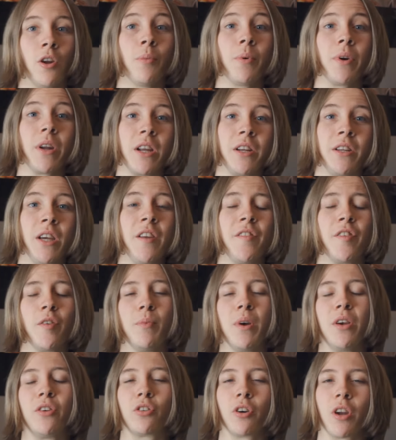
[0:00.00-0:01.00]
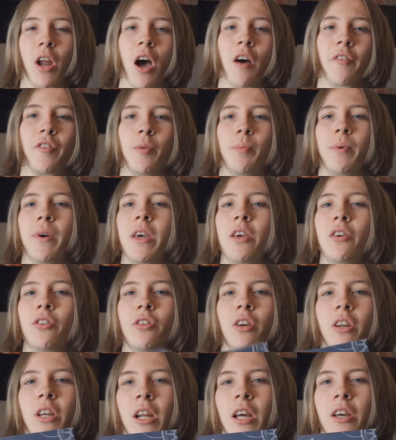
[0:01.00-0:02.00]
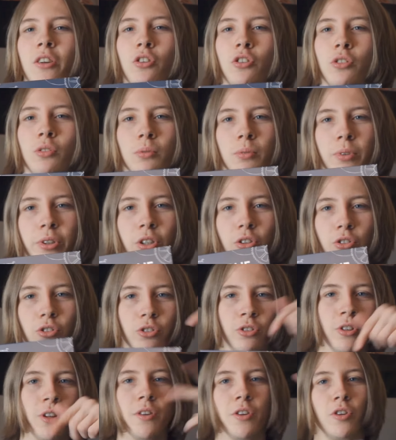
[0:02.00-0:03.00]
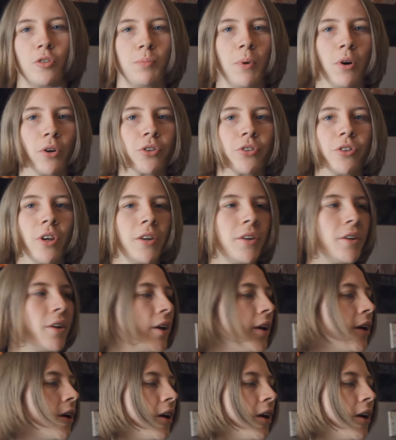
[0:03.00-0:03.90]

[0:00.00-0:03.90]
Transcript: Number 19 for me is going to have to be City Lights, which is in this box set.